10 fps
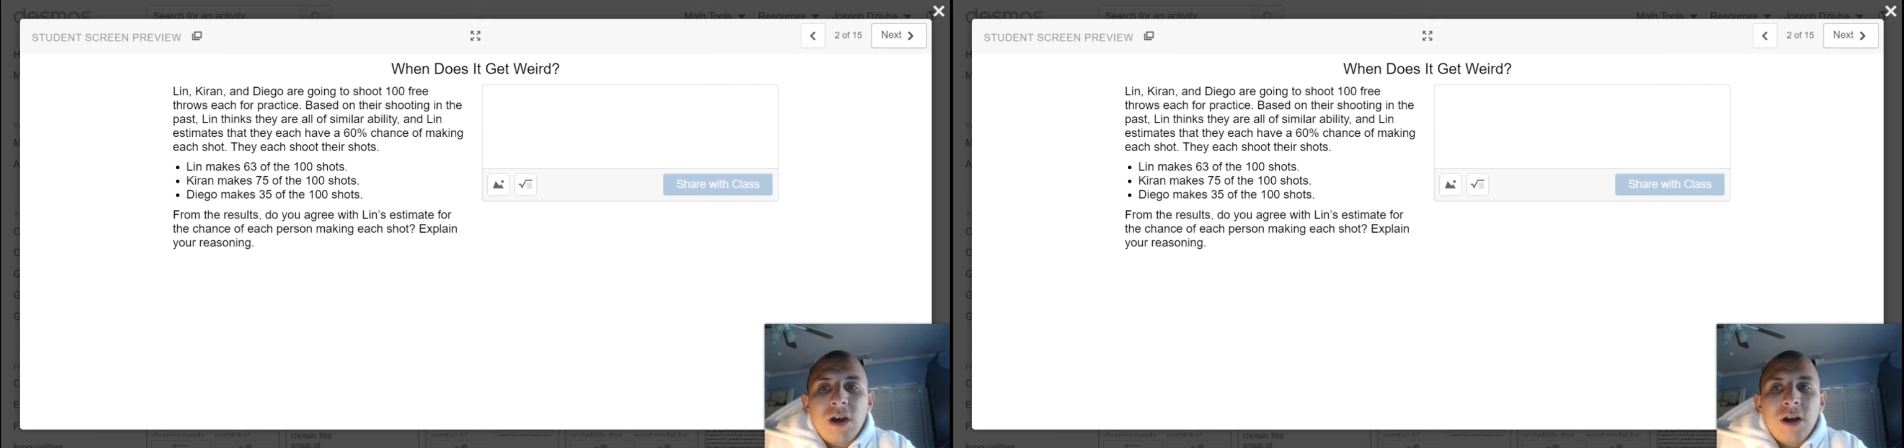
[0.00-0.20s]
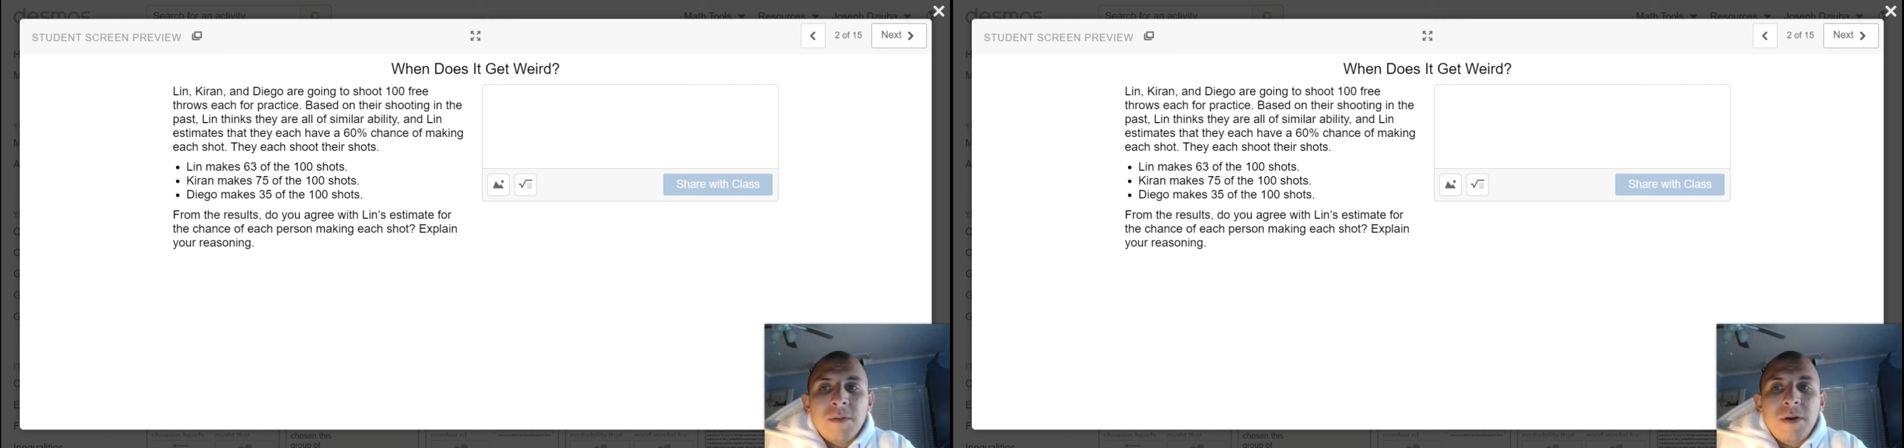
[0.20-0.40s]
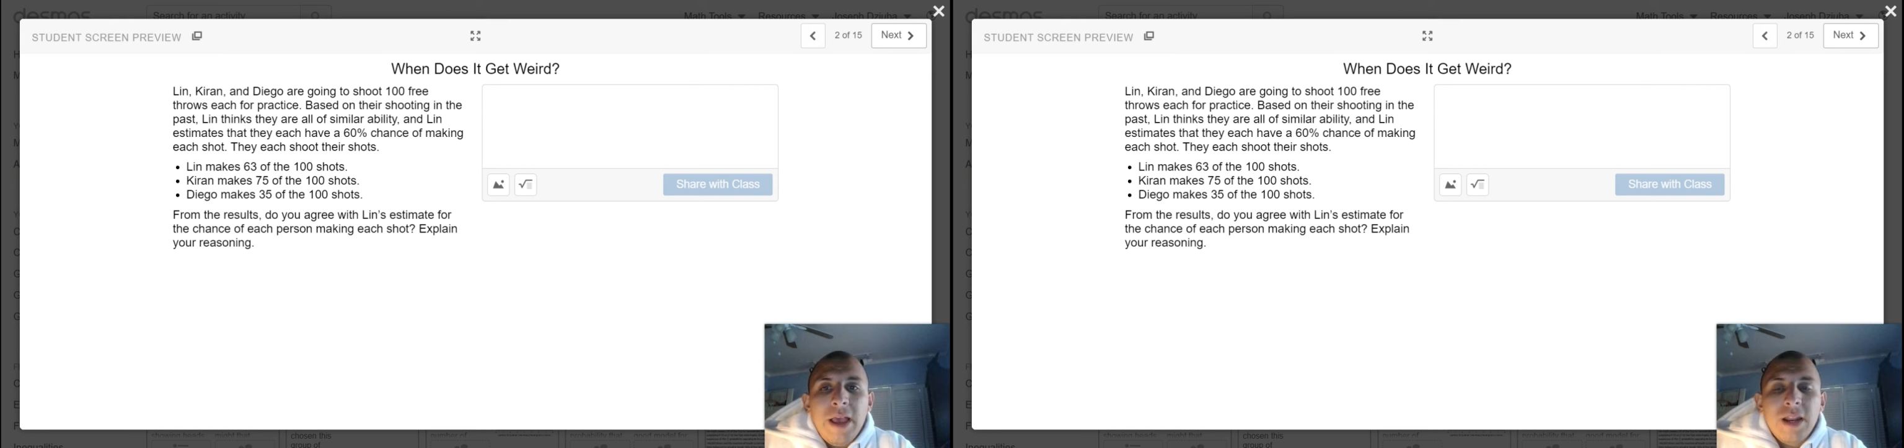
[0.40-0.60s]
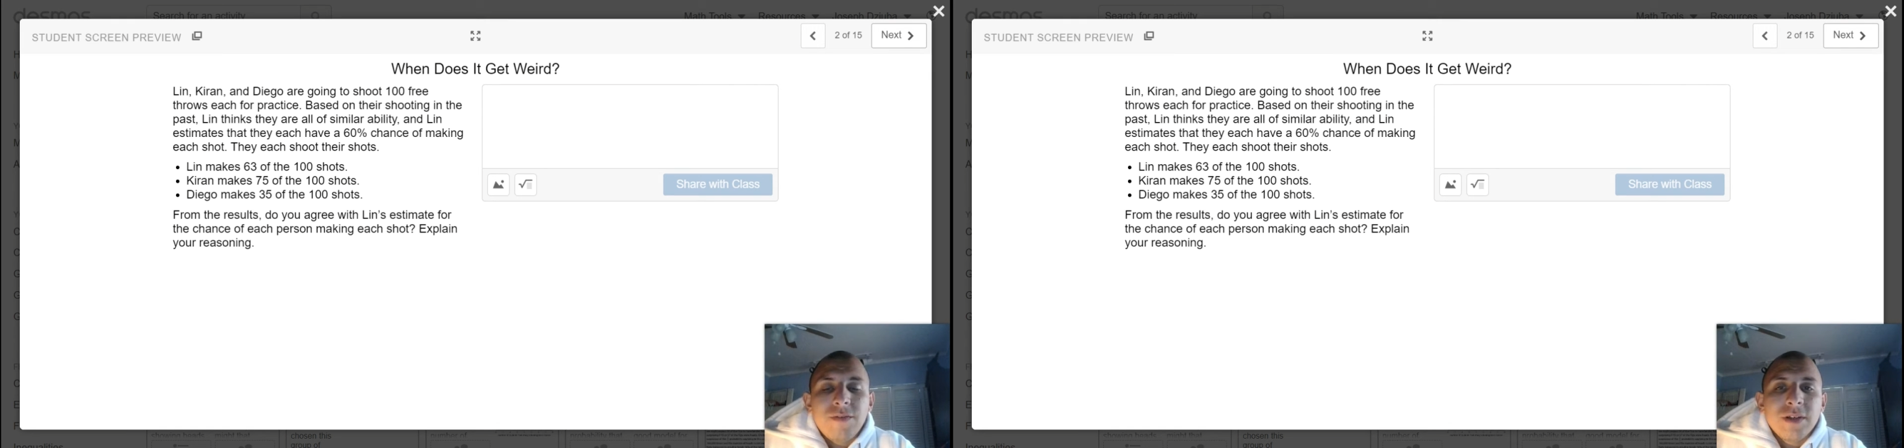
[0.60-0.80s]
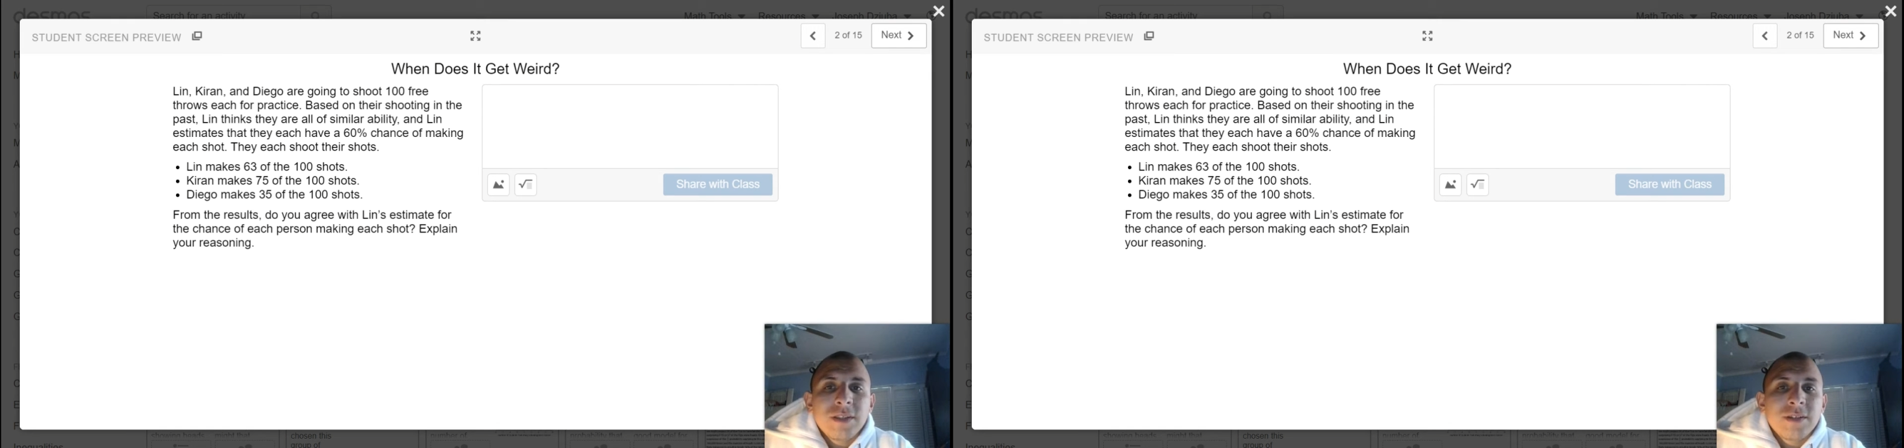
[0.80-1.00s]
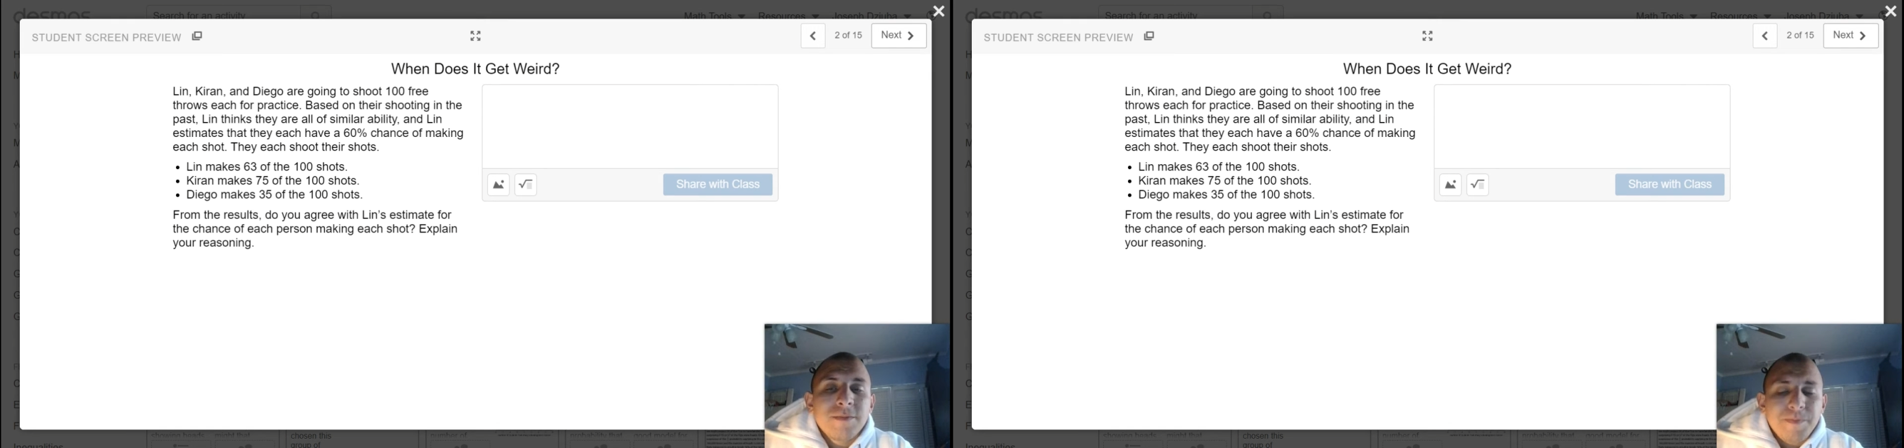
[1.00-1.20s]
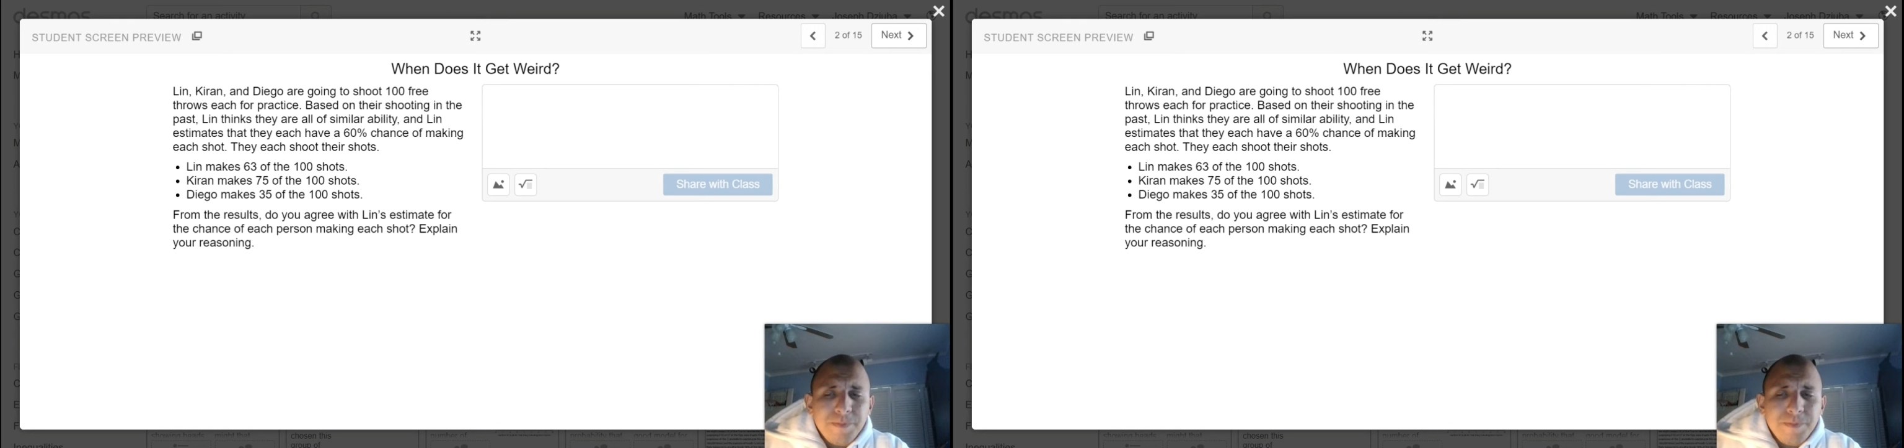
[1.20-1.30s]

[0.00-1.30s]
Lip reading: ahead of us,